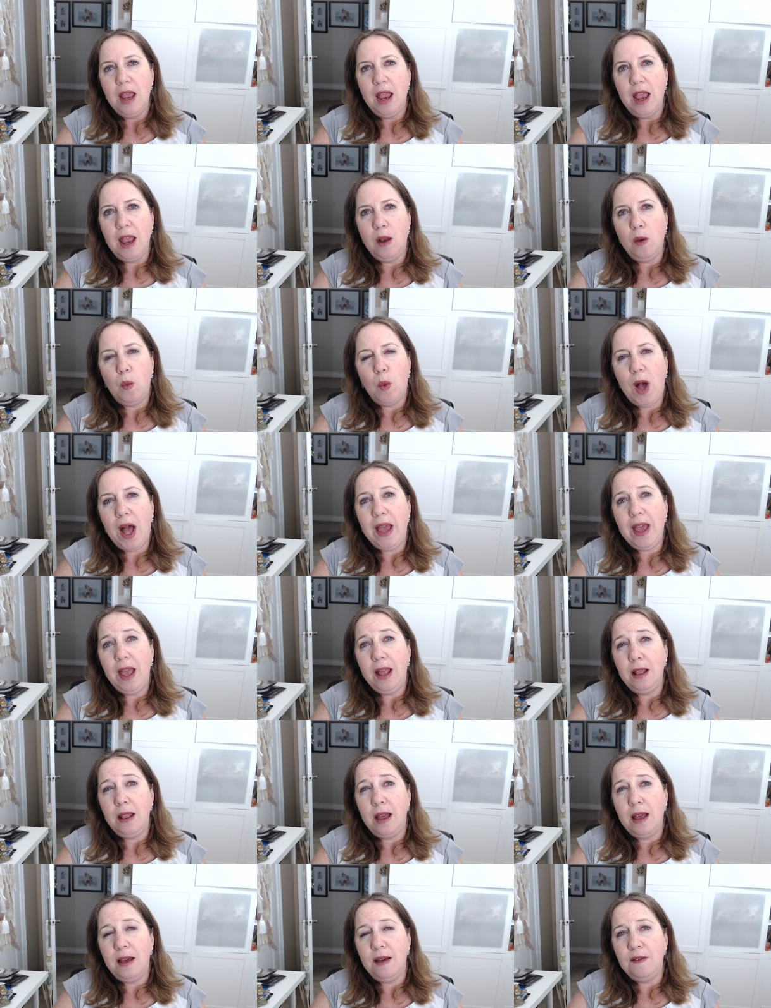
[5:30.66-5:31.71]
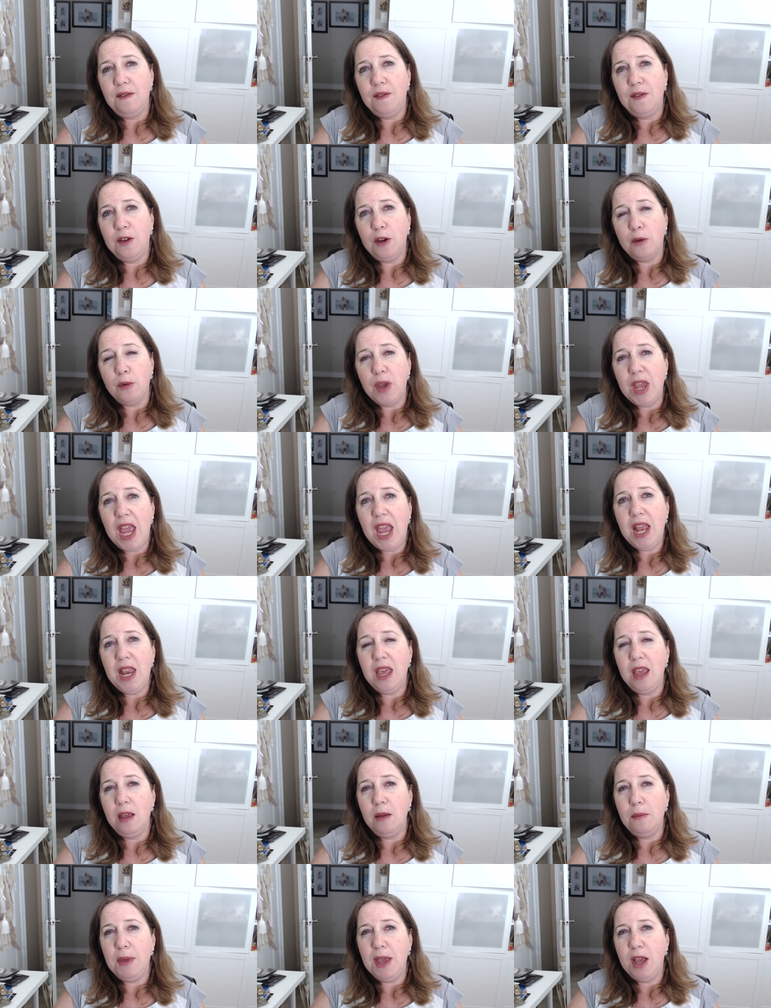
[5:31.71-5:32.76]
and why i love
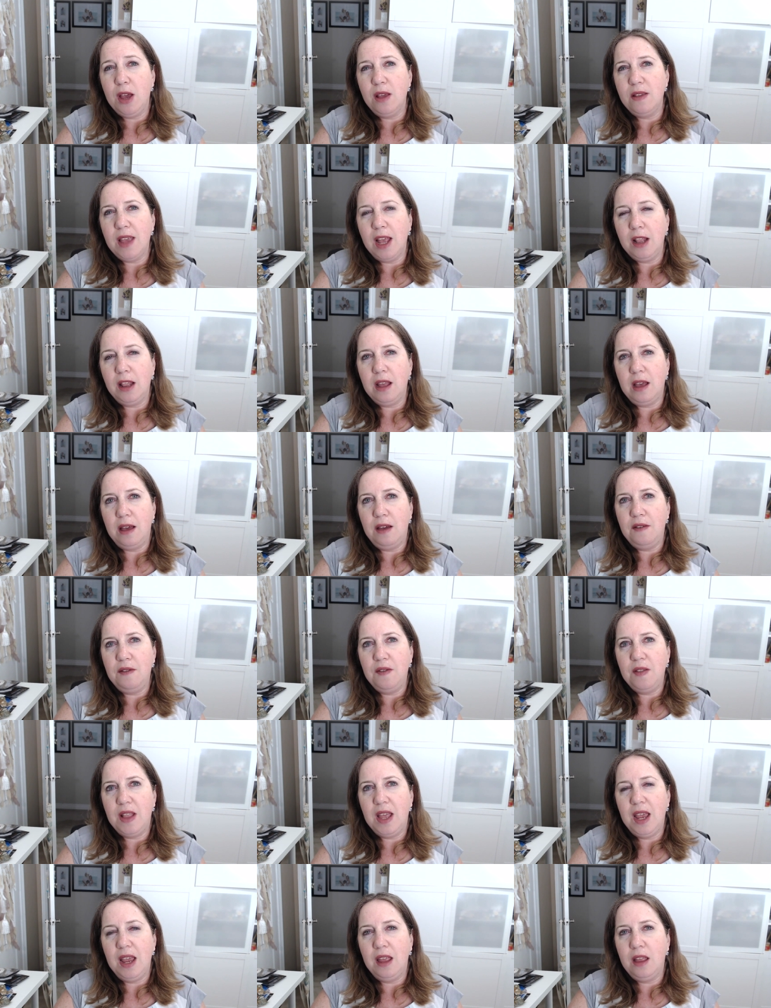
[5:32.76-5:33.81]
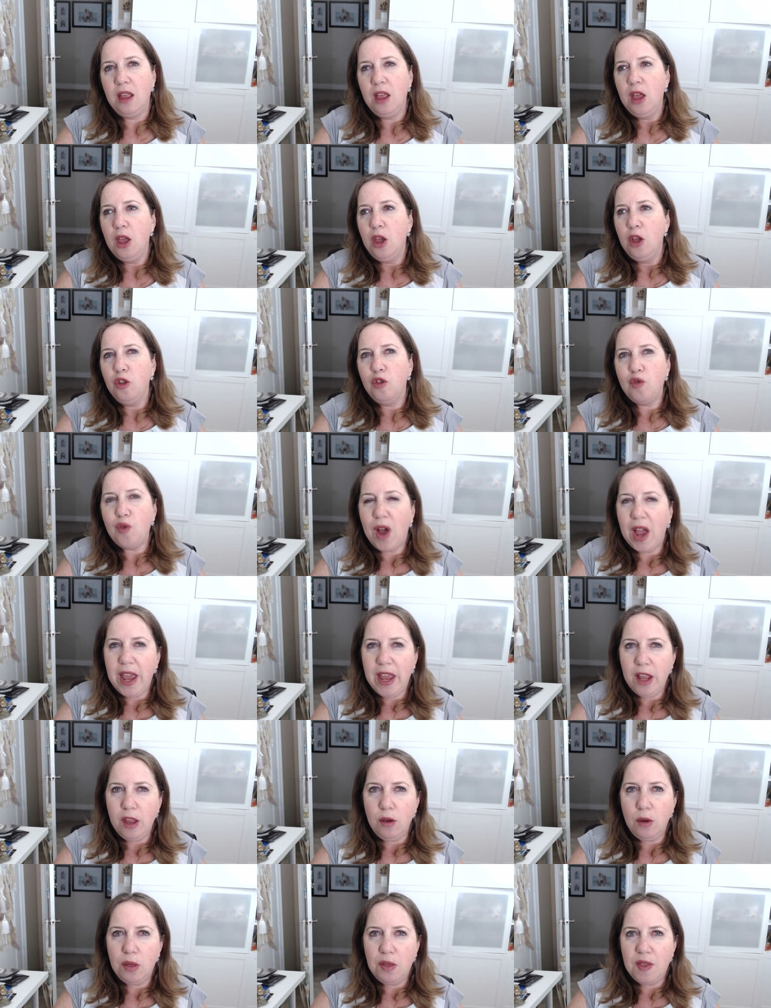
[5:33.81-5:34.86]
creating because i love like
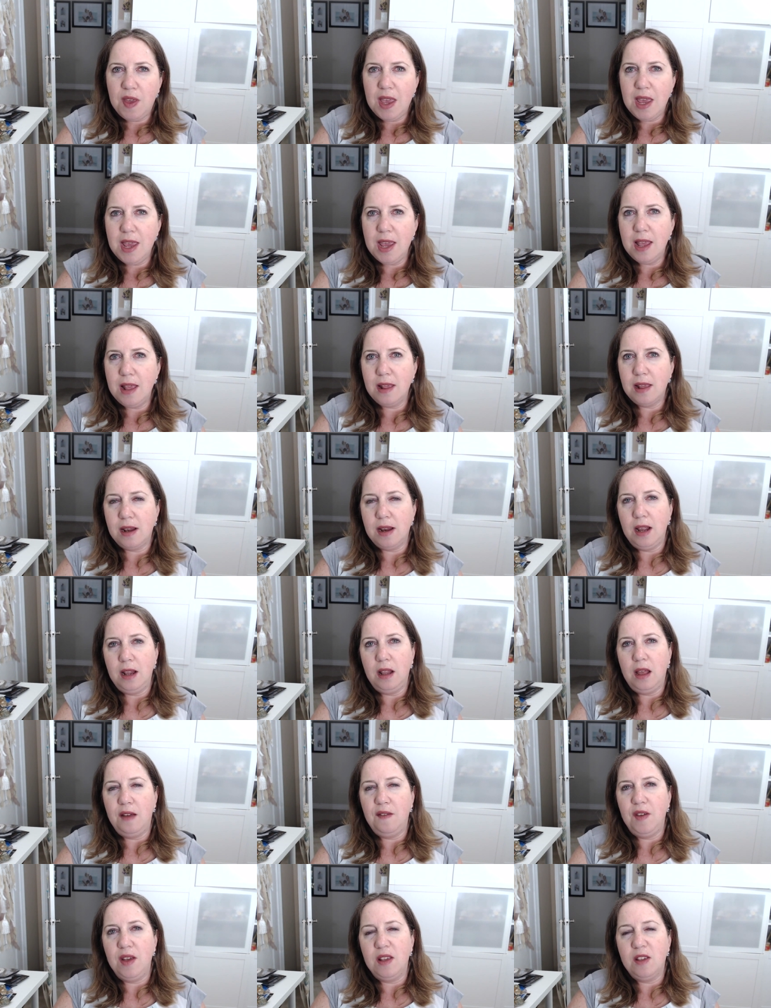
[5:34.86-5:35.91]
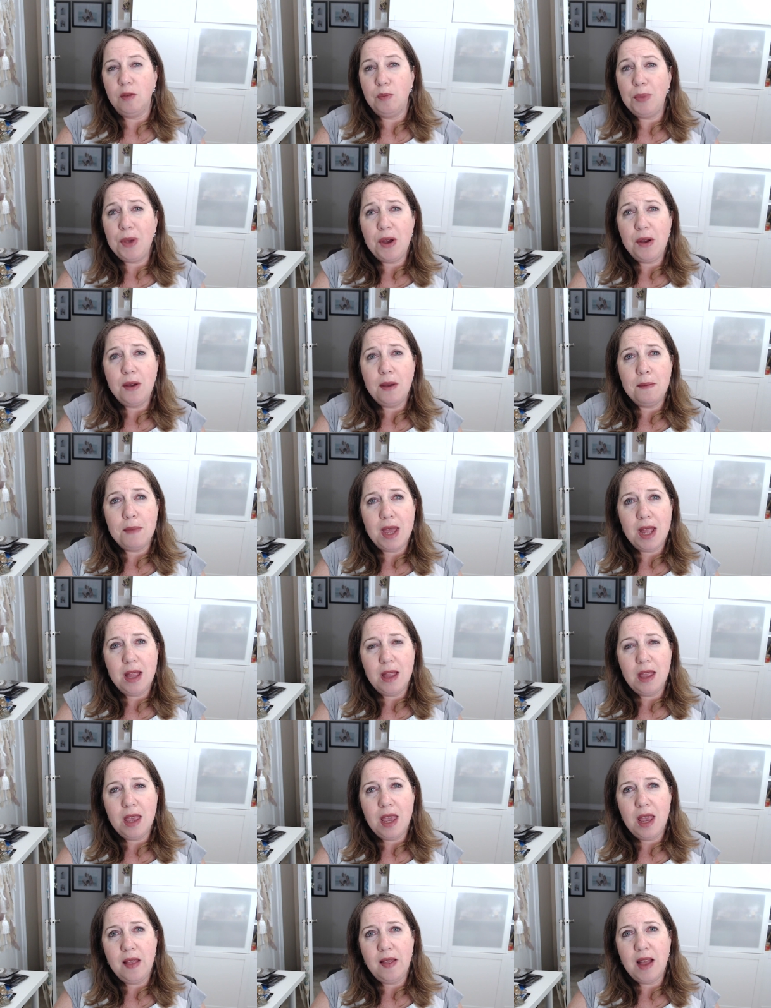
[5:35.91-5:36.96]
trying new things and I love
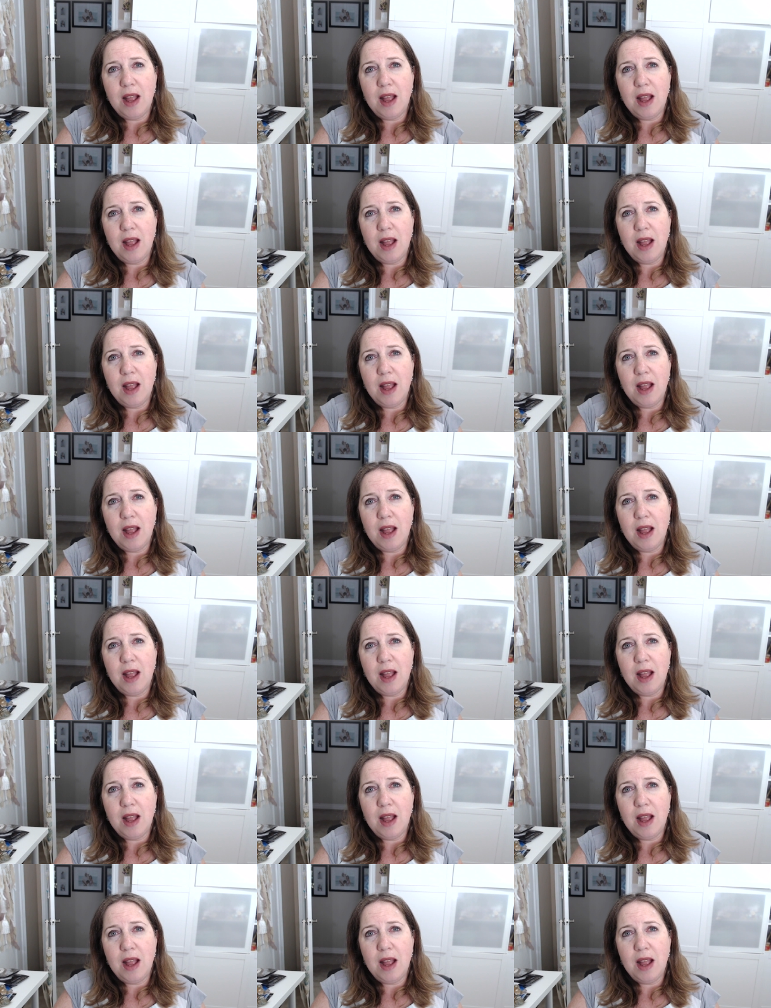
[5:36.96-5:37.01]
experimenting.